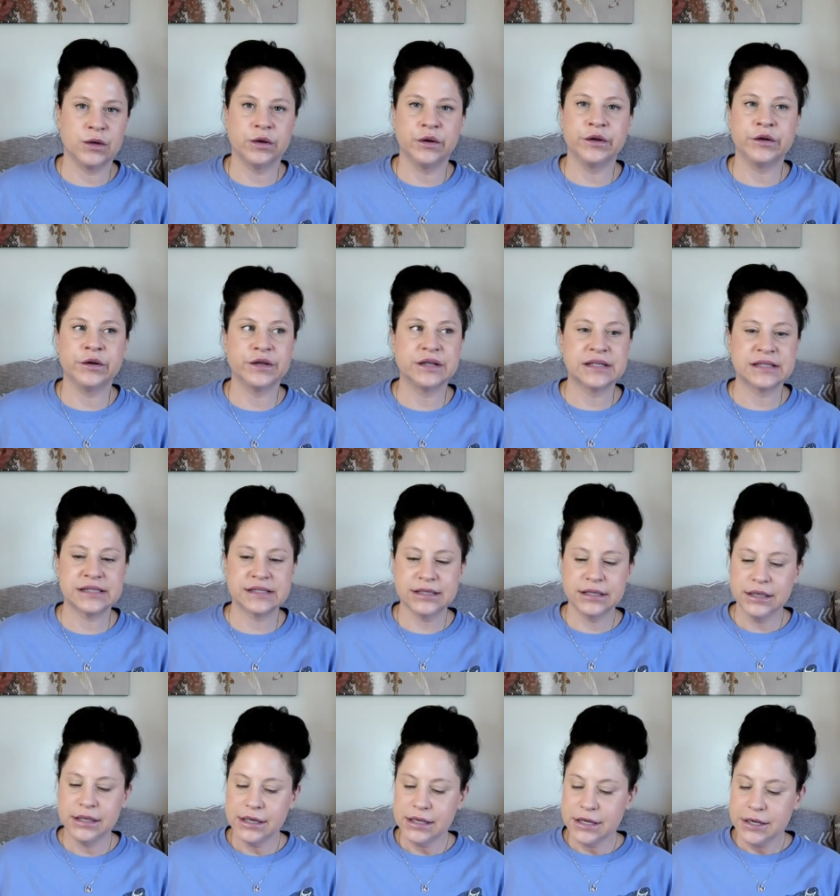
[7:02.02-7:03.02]
mental illness.
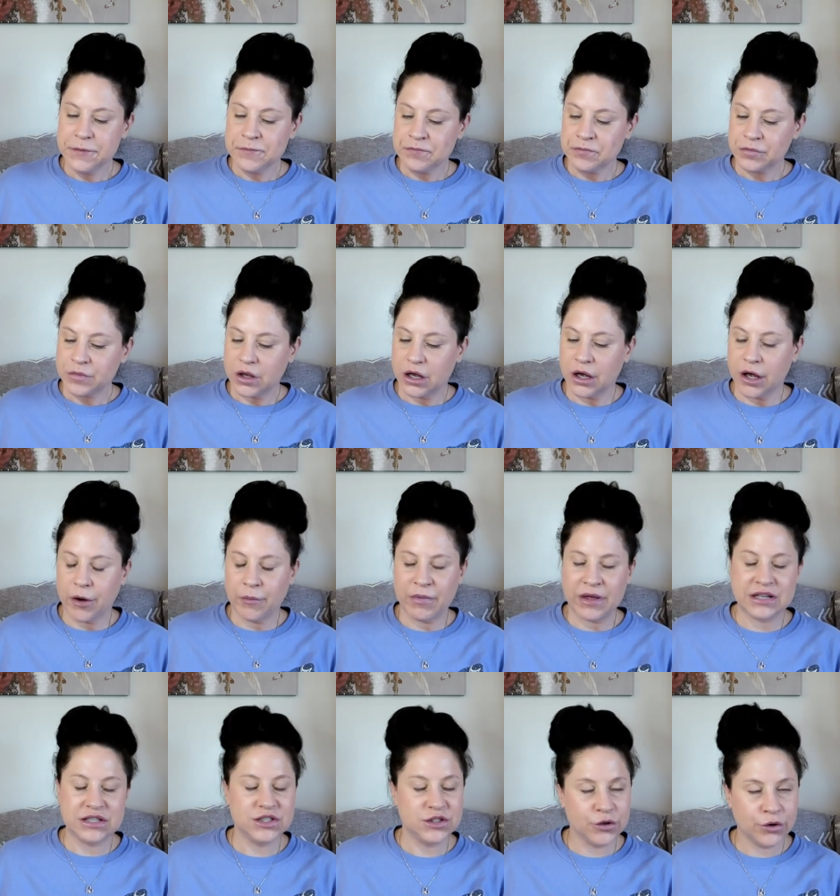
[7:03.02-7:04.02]
Um,
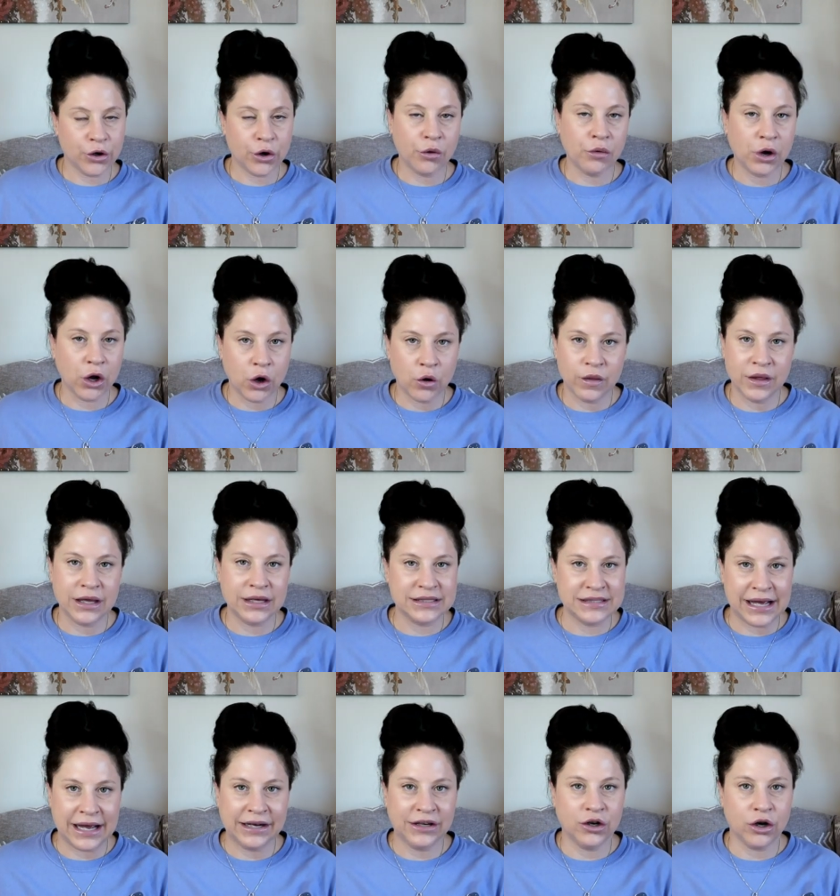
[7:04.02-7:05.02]
they still don't know the
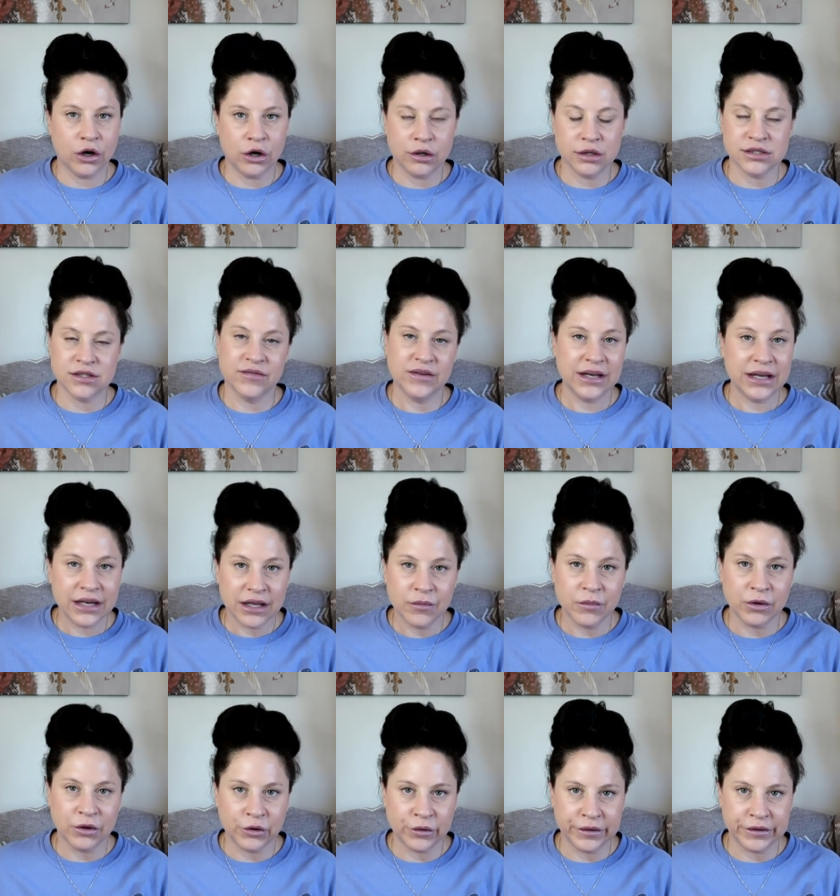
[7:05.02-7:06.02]
exact cause of any
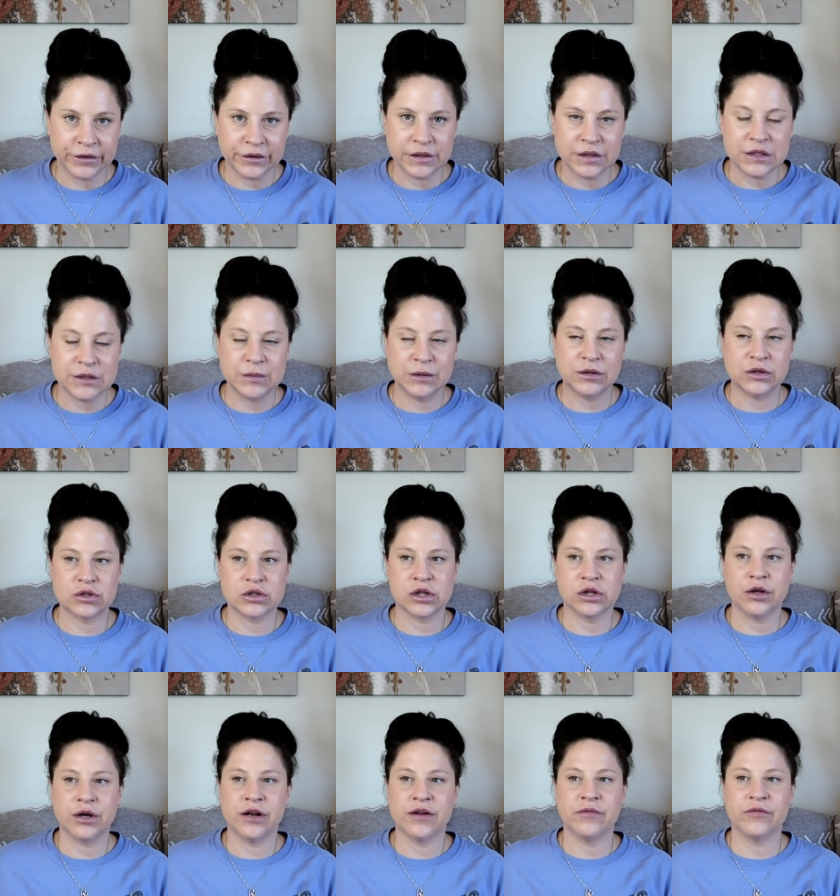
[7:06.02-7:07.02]
mental illness, but there's a
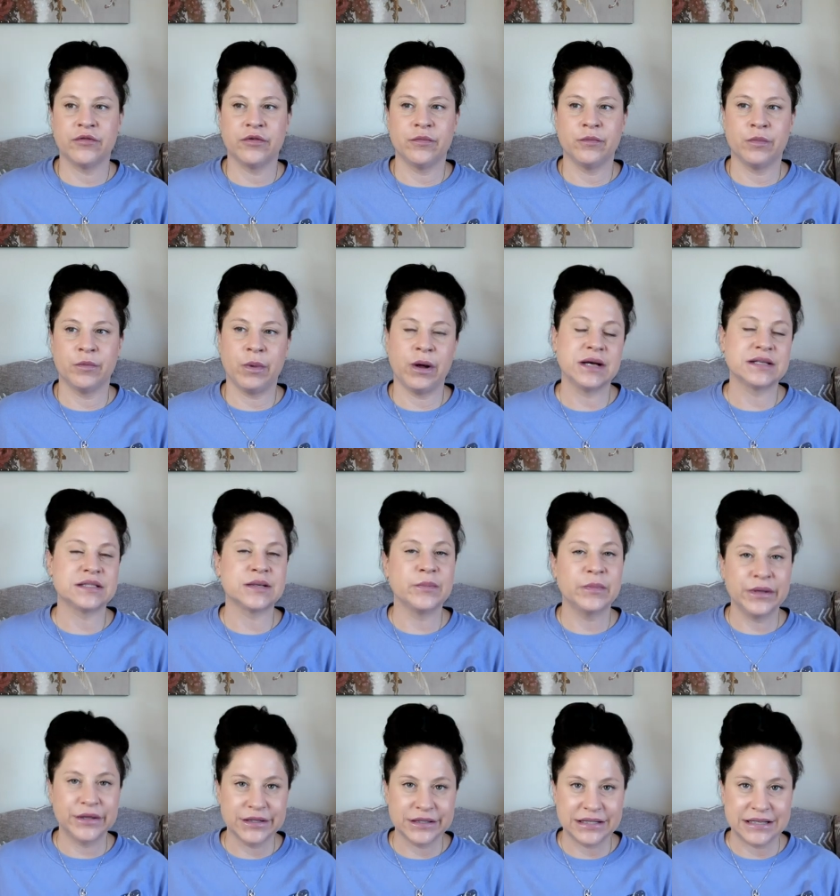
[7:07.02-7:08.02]
lot of
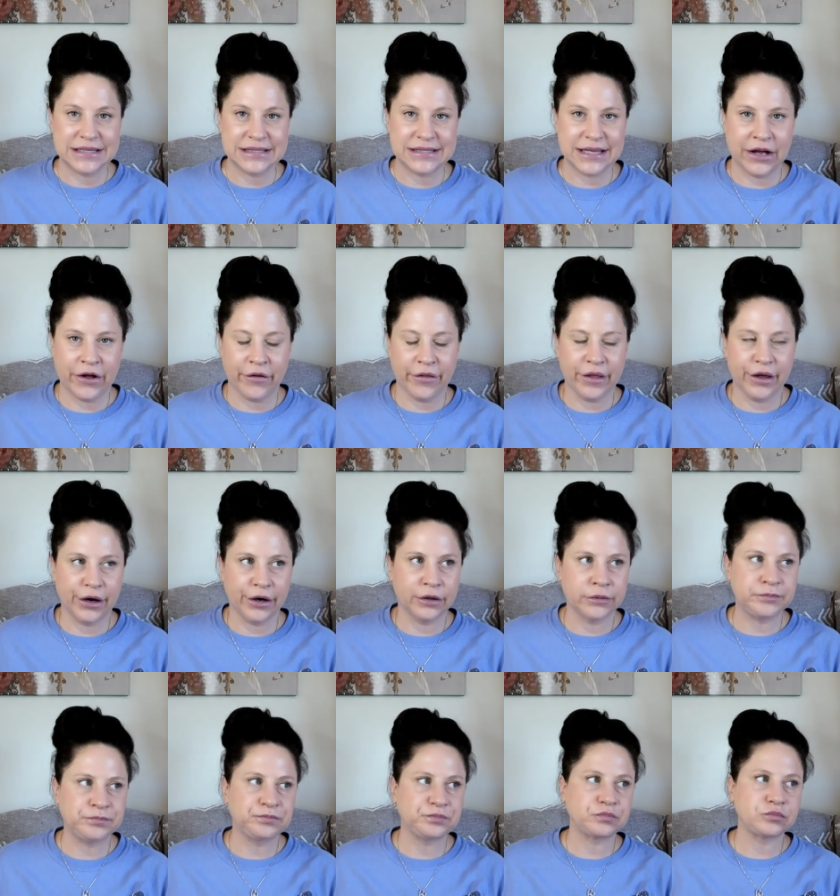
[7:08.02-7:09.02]
possibilities out
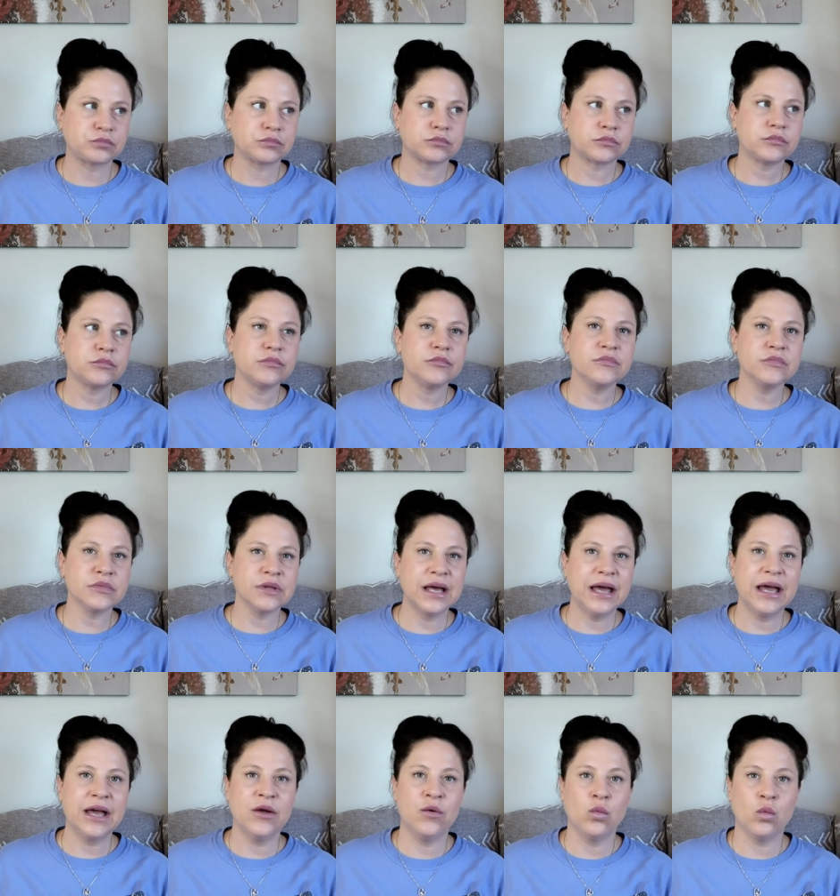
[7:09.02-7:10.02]
there.
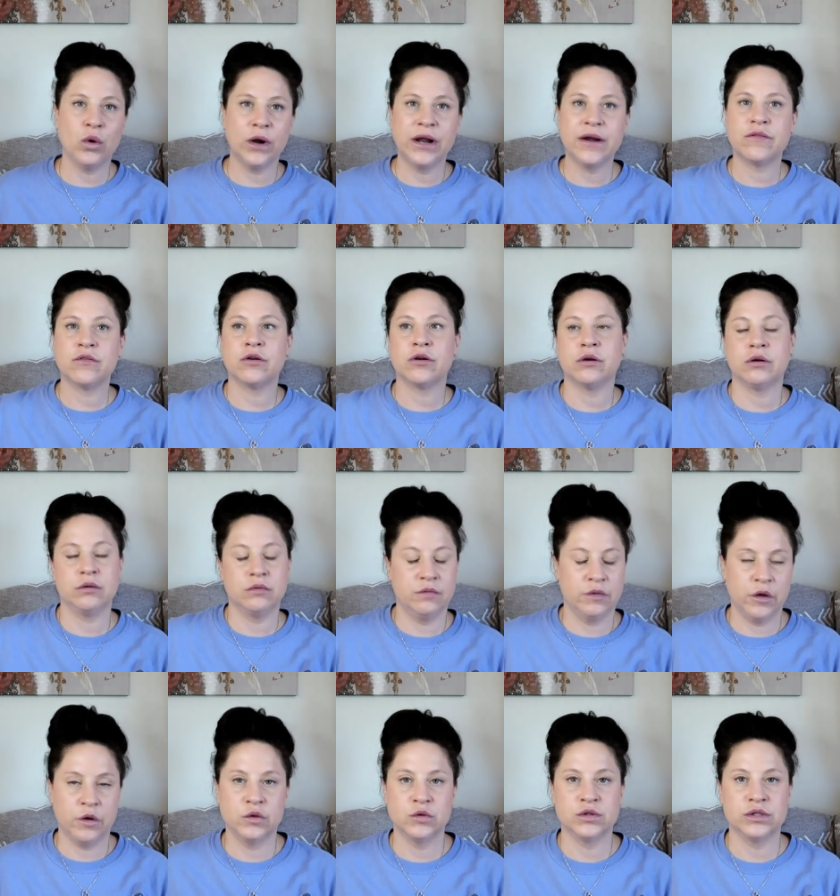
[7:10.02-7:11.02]
And whatever
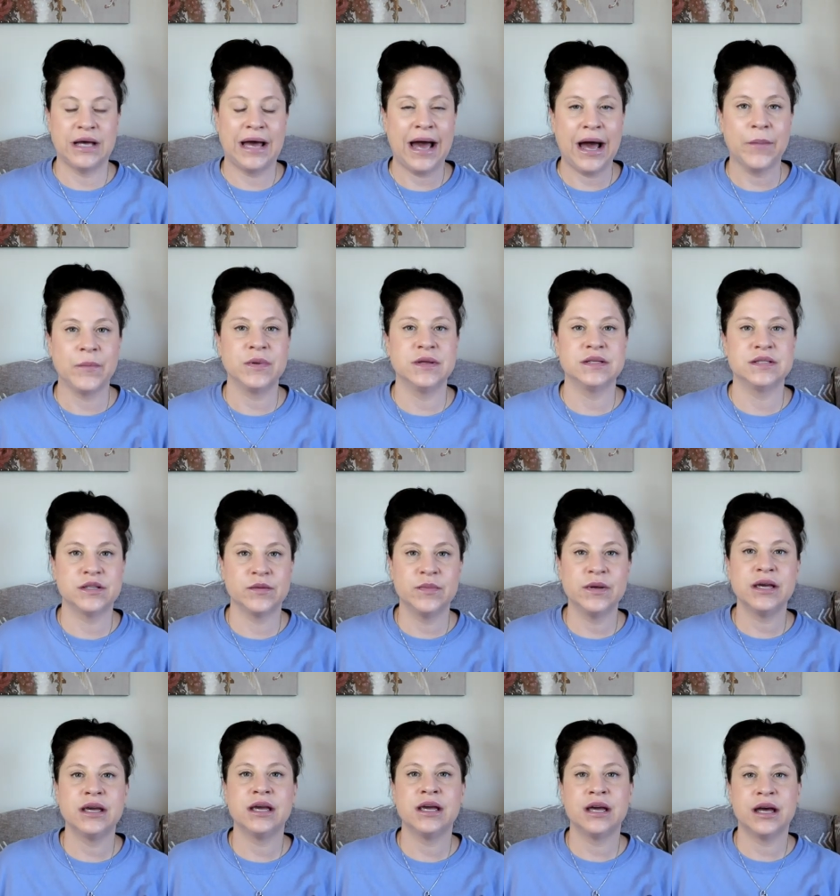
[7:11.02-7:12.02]
those happen to
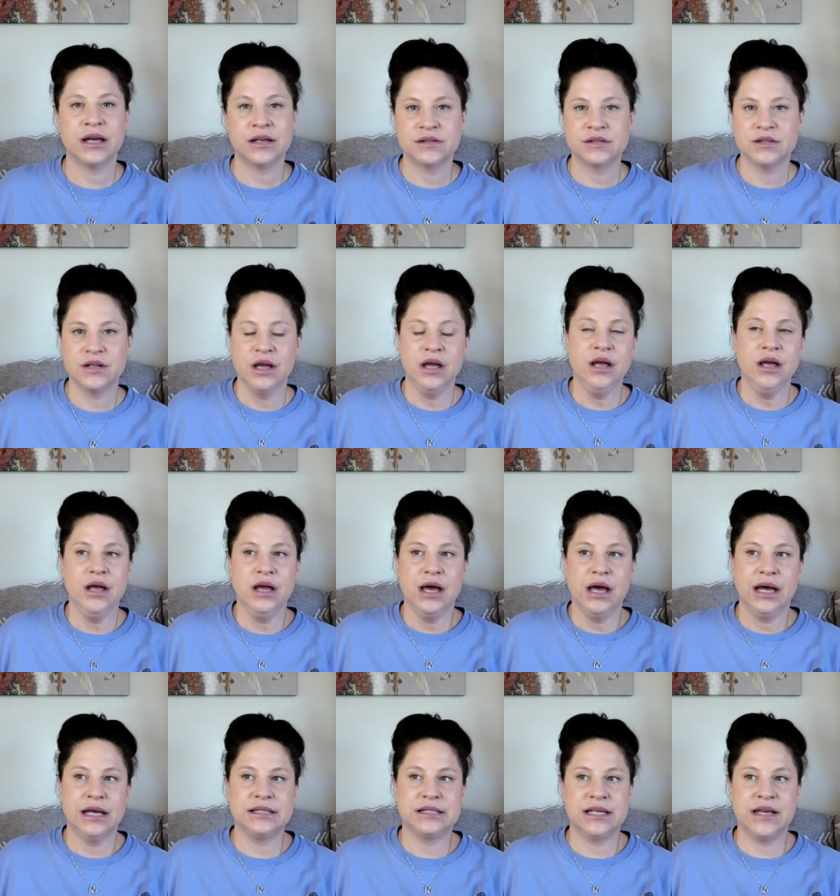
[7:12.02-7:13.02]
be has
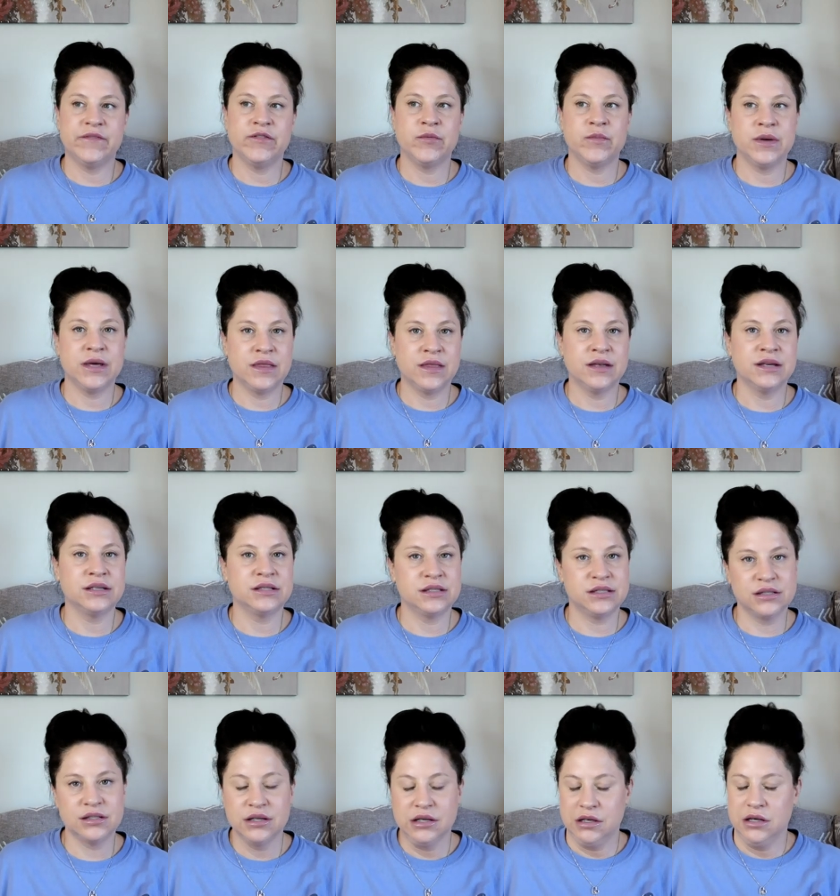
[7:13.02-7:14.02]
has given me
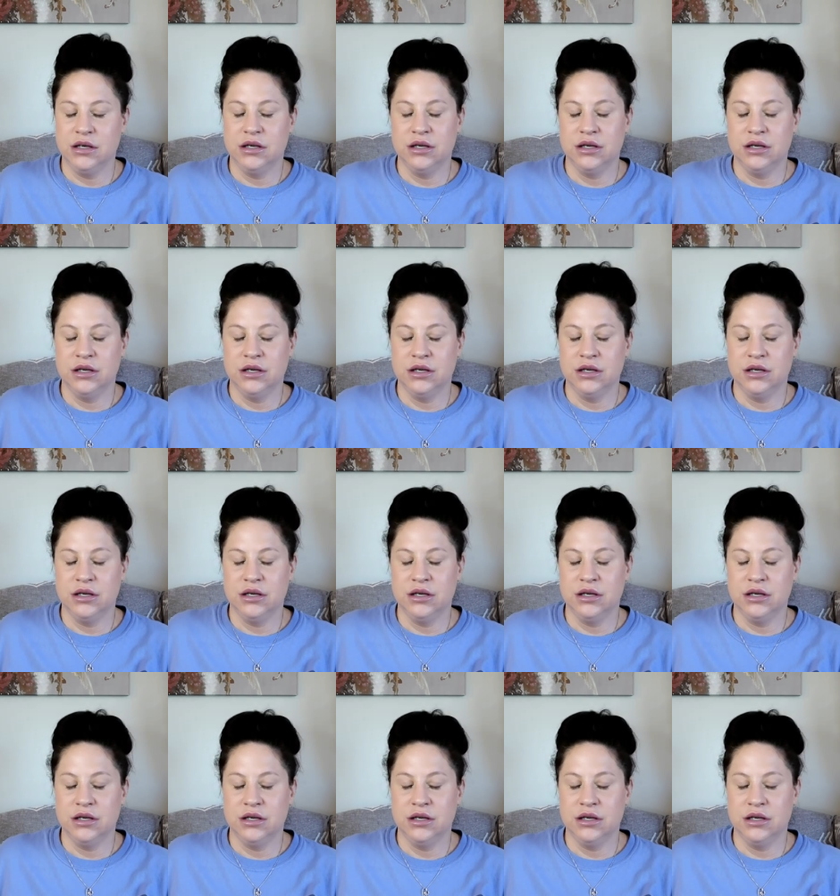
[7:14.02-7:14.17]
this